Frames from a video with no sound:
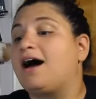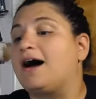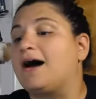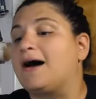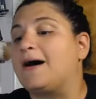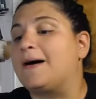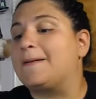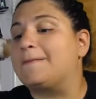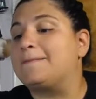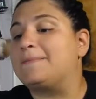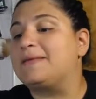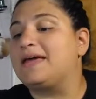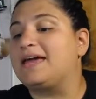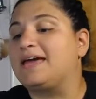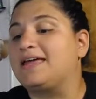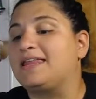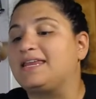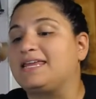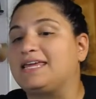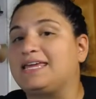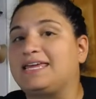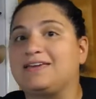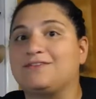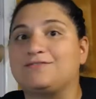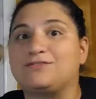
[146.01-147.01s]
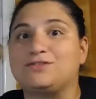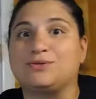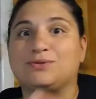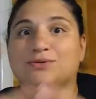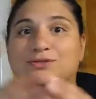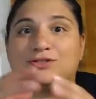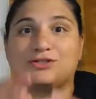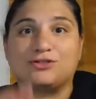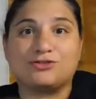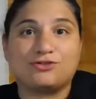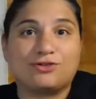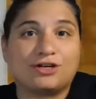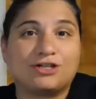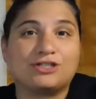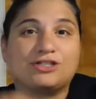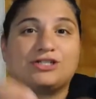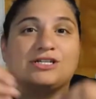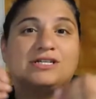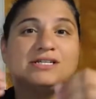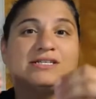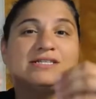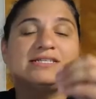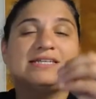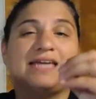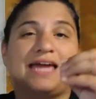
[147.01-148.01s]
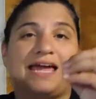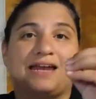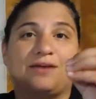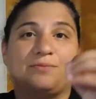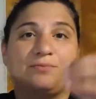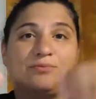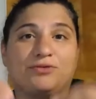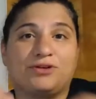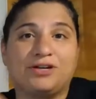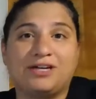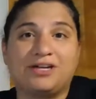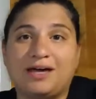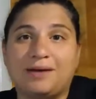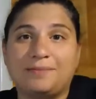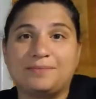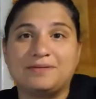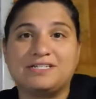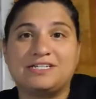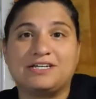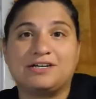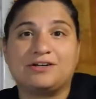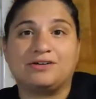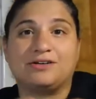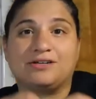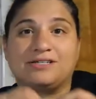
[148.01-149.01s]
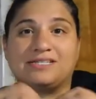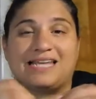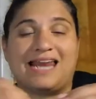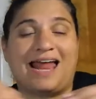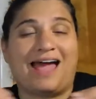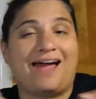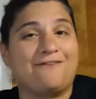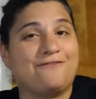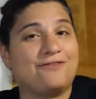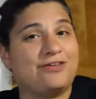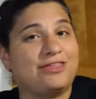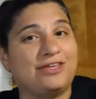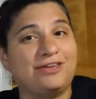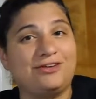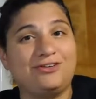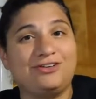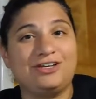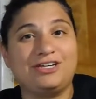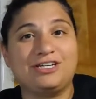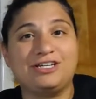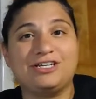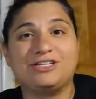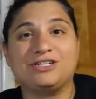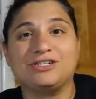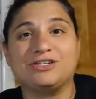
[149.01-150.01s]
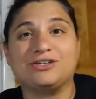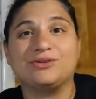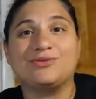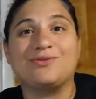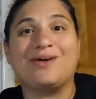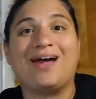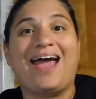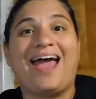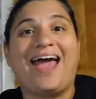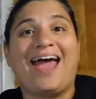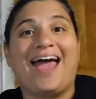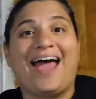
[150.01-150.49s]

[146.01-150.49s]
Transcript: um, and it gives you instructions and pre-cut materials and everything you need to do